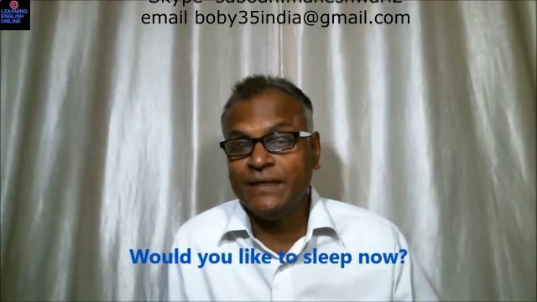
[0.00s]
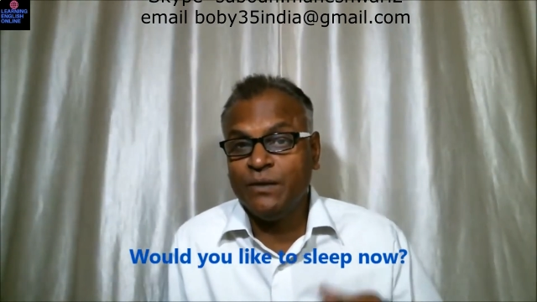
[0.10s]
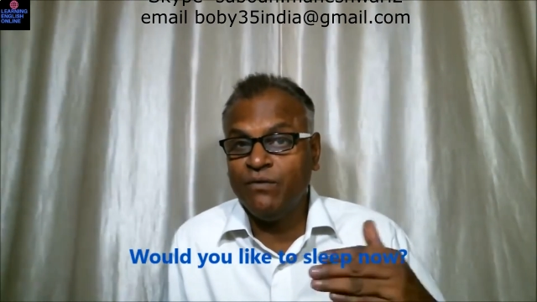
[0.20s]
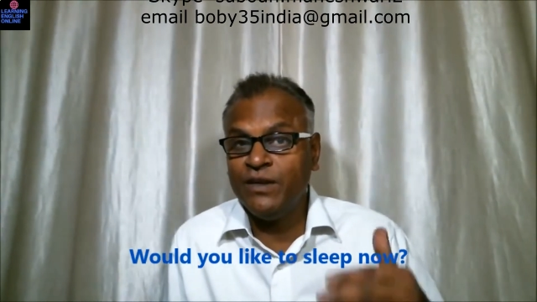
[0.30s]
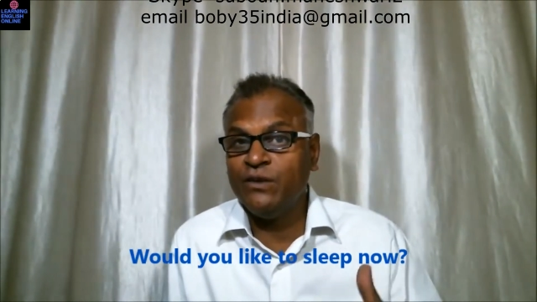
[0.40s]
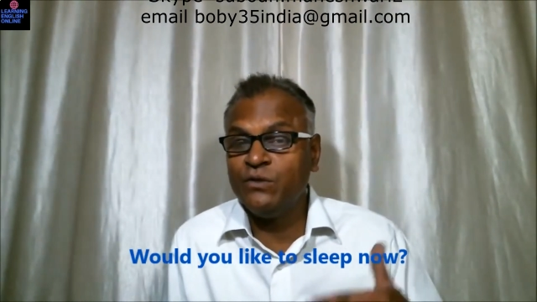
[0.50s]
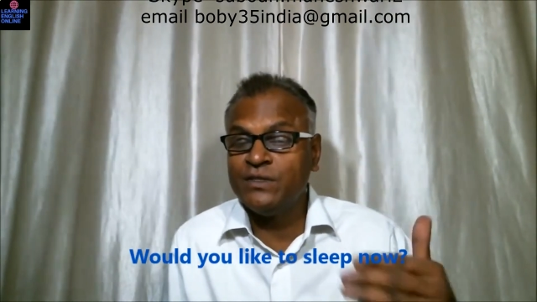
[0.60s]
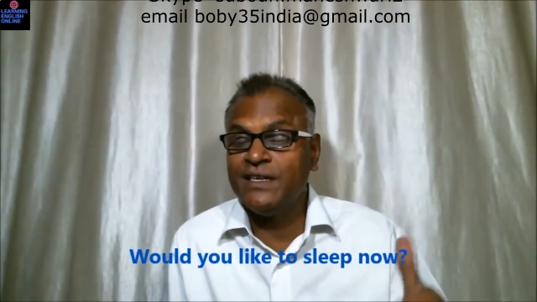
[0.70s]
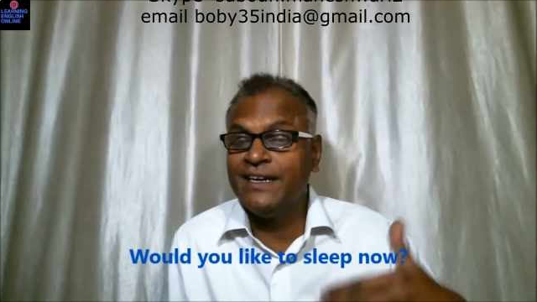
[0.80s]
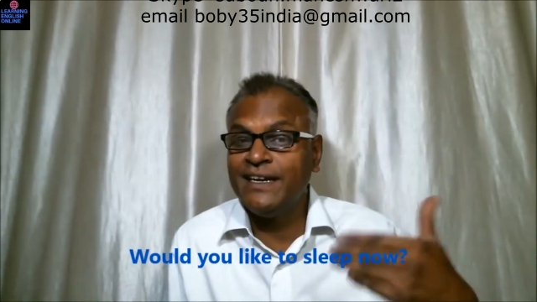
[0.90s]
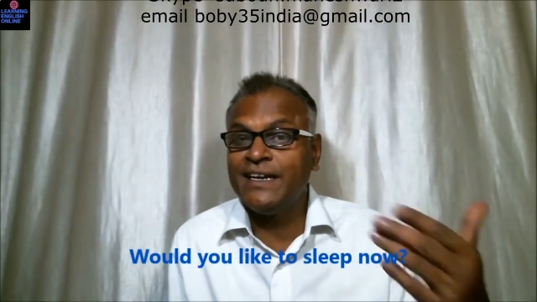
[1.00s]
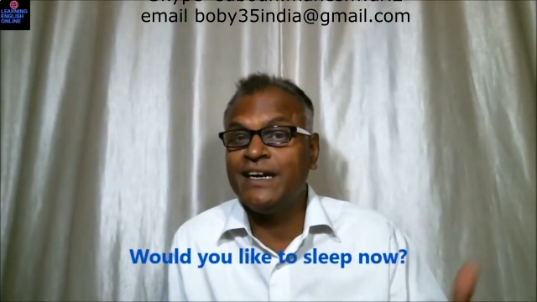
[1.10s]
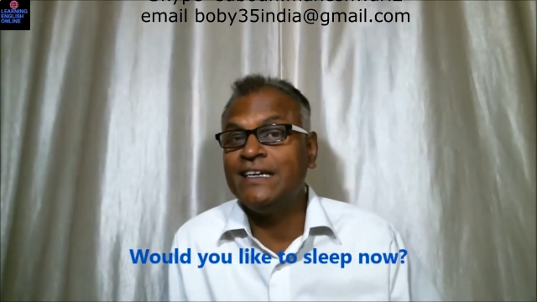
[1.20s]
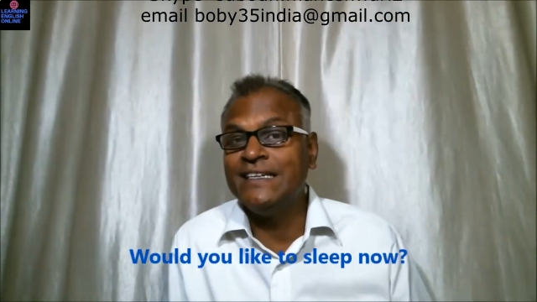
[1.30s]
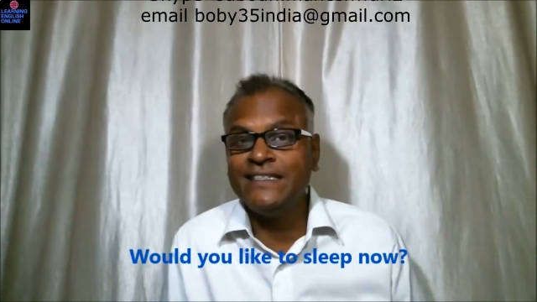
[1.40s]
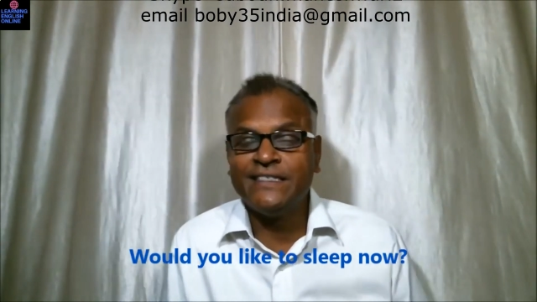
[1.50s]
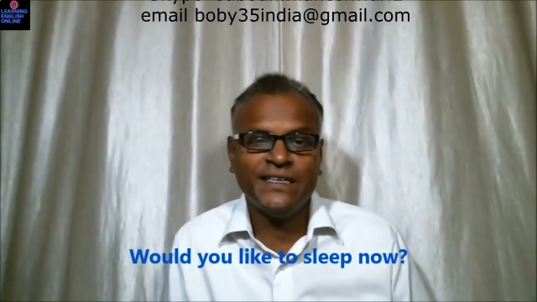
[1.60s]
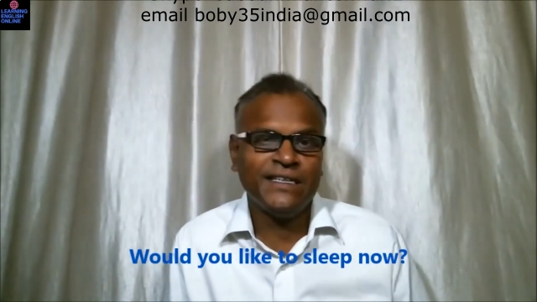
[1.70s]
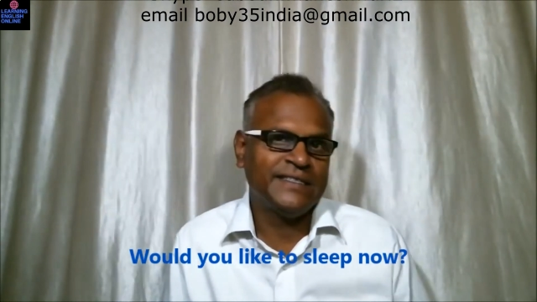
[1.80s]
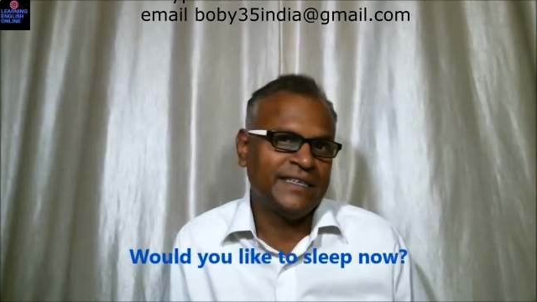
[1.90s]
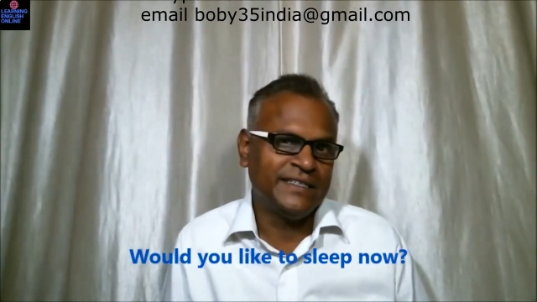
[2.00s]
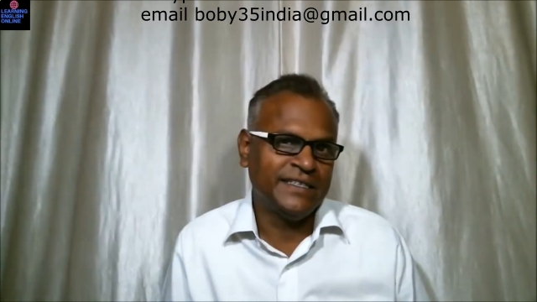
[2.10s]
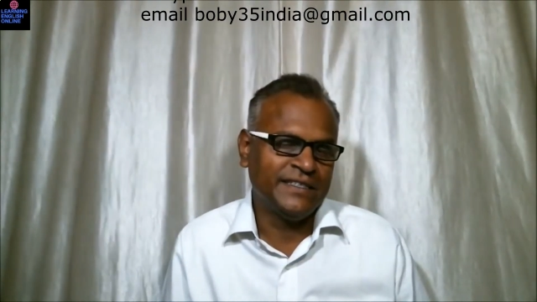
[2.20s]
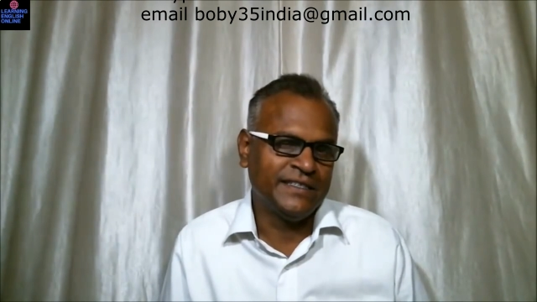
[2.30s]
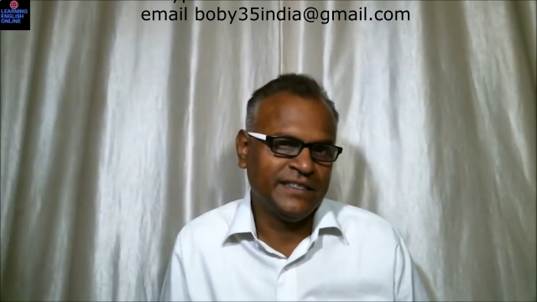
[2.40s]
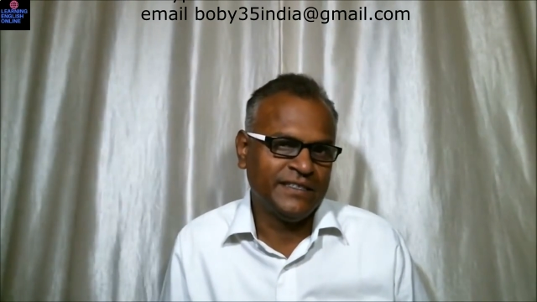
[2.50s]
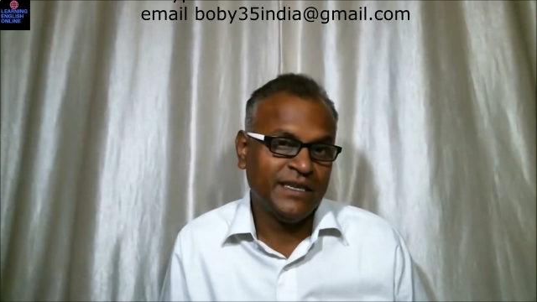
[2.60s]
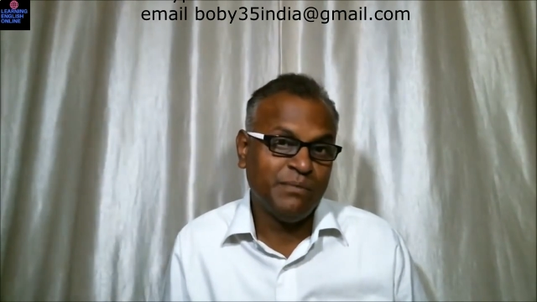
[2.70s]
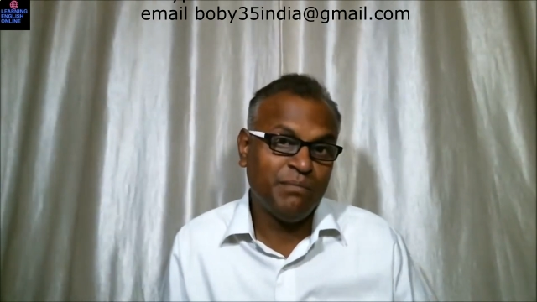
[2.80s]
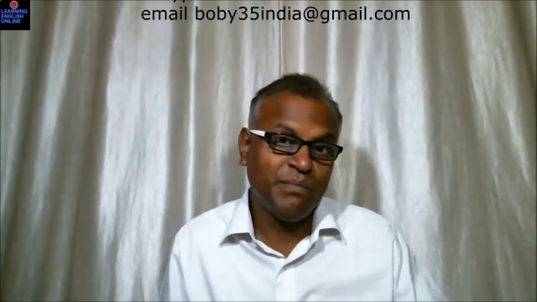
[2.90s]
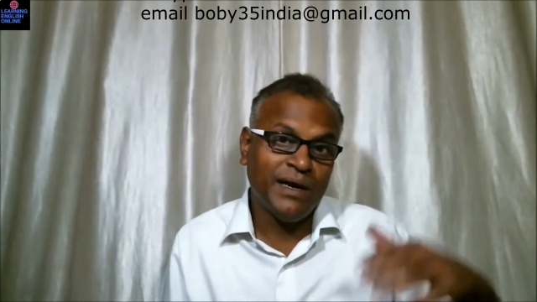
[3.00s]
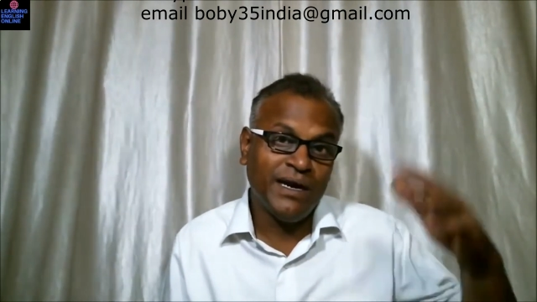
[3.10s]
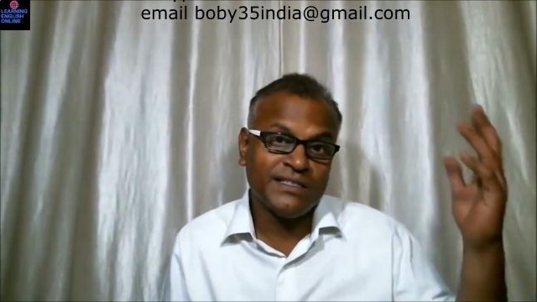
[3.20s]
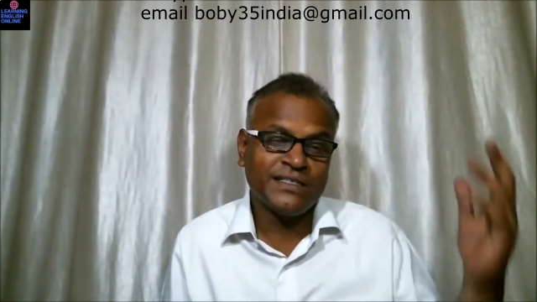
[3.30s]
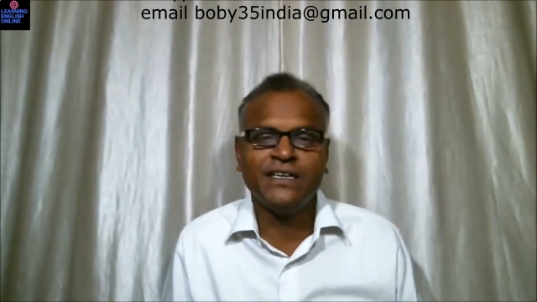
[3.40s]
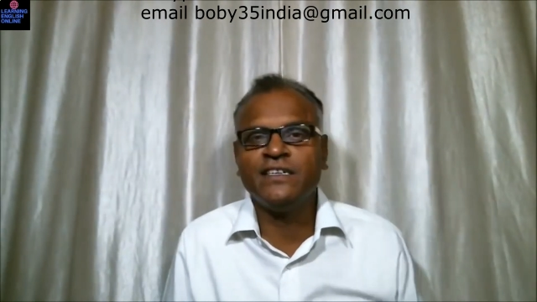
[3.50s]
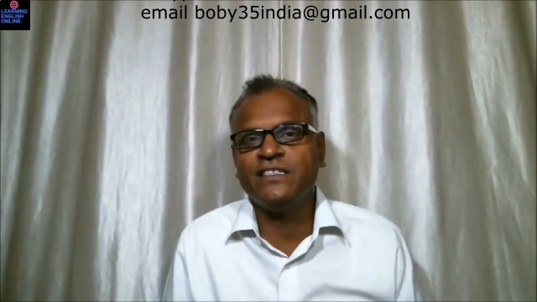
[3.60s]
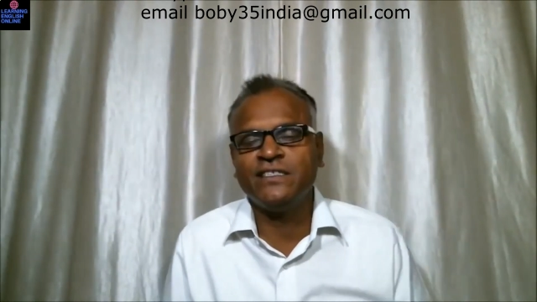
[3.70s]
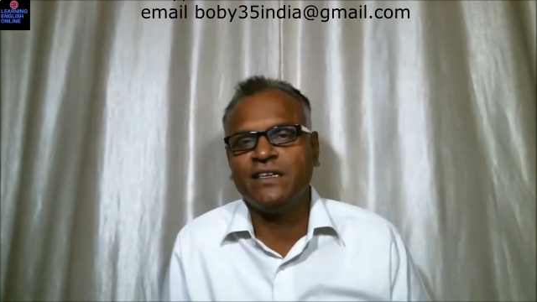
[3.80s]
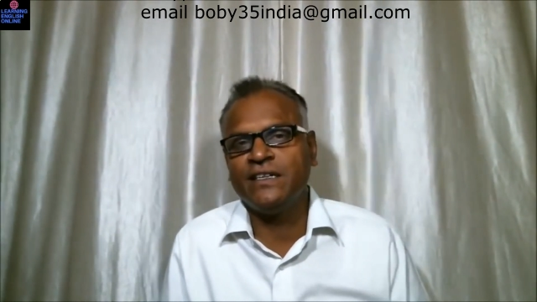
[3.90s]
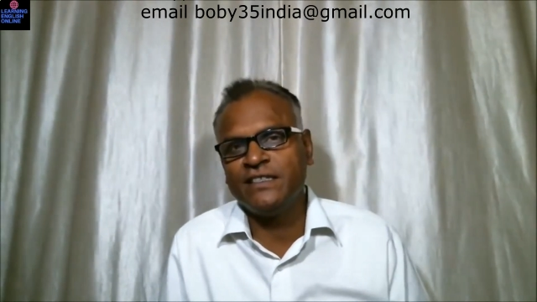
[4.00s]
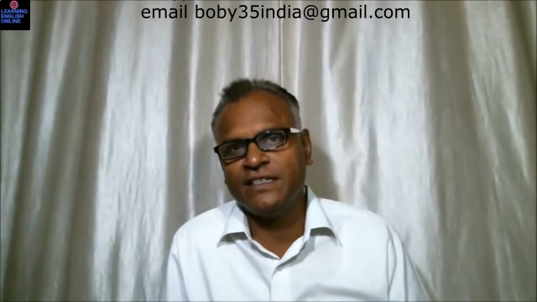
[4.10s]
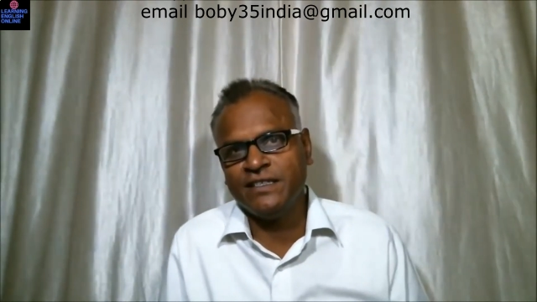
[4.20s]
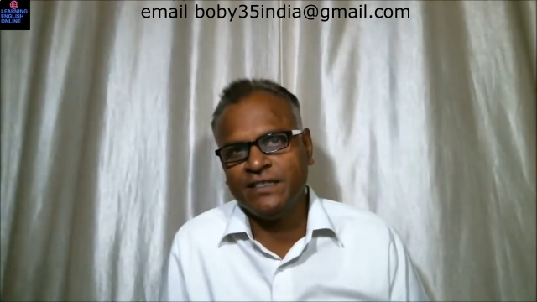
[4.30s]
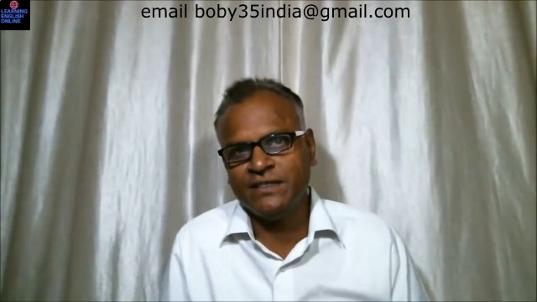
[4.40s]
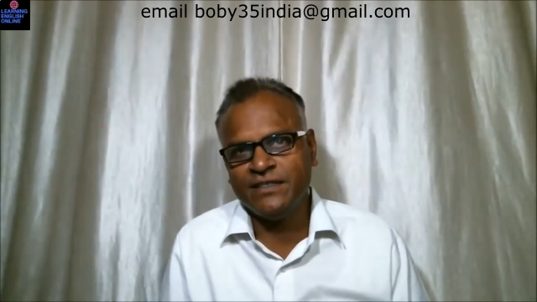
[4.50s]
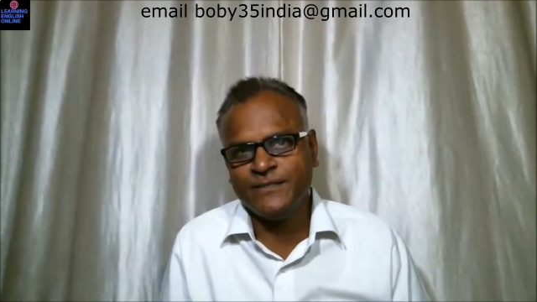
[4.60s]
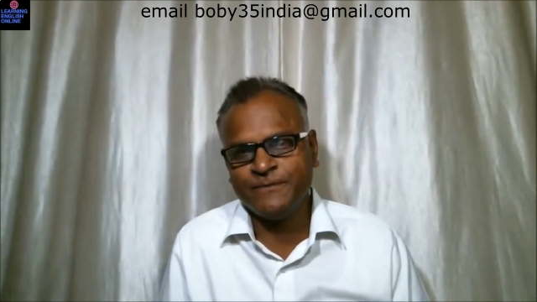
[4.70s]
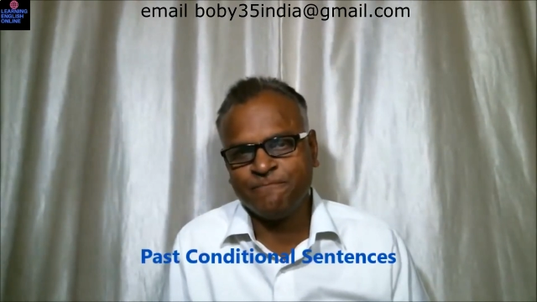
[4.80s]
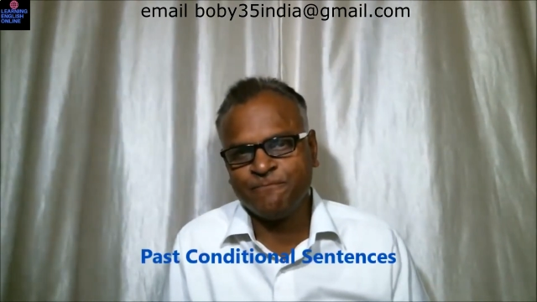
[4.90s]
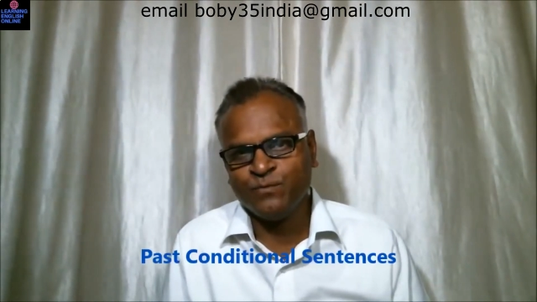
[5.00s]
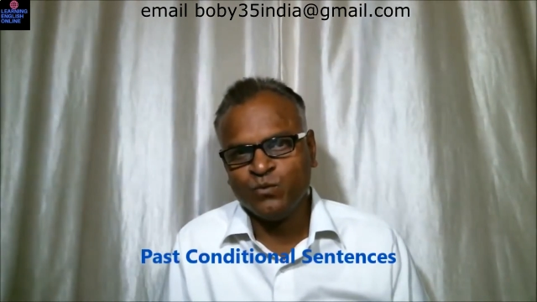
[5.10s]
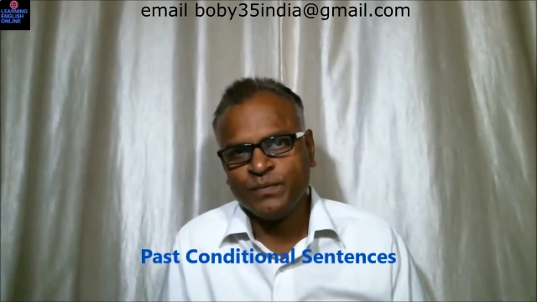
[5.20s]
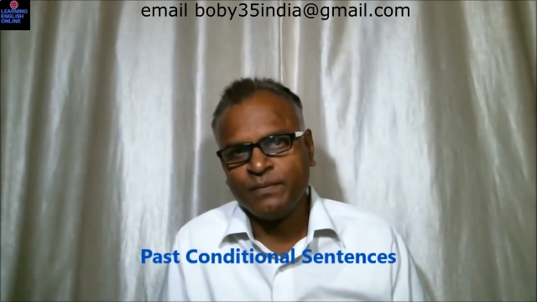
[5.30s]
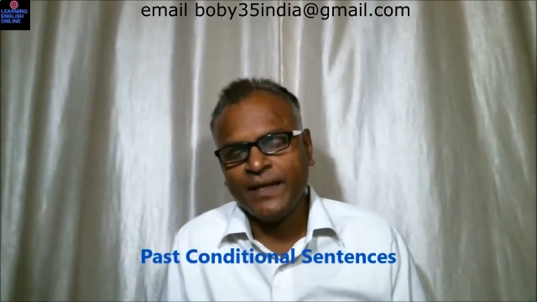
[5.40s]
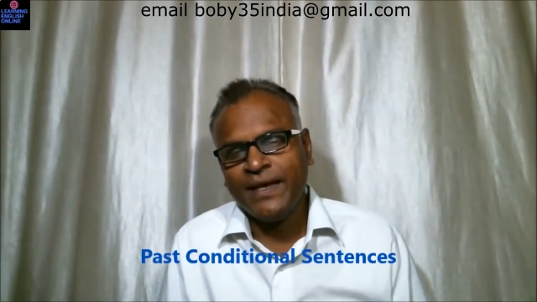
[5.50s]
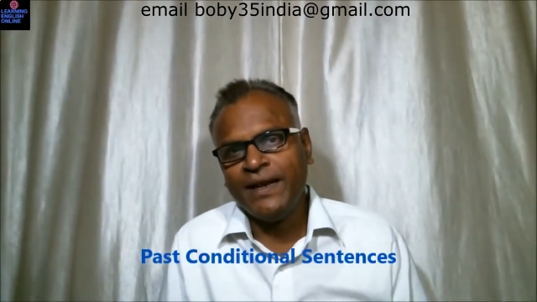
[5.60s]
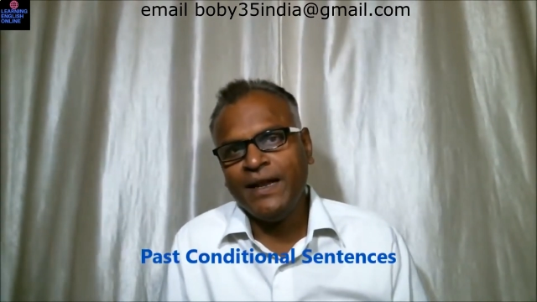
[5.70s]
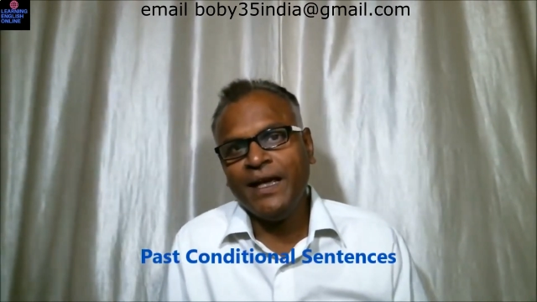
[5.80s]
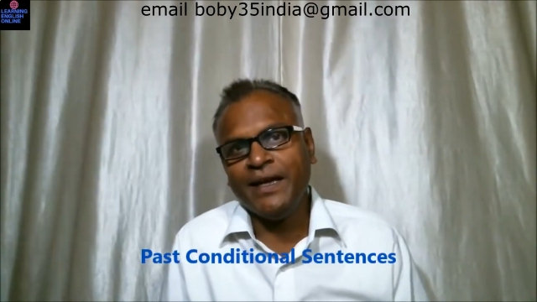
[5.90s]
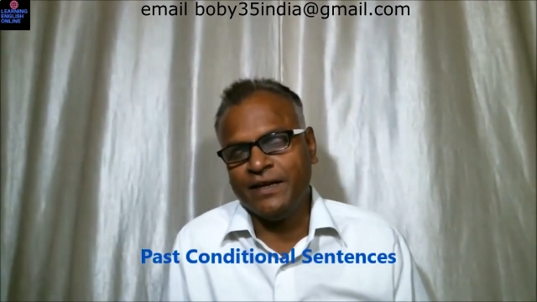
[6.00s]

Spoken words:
we use it in conditional sentences, in past conditional sentences. Like,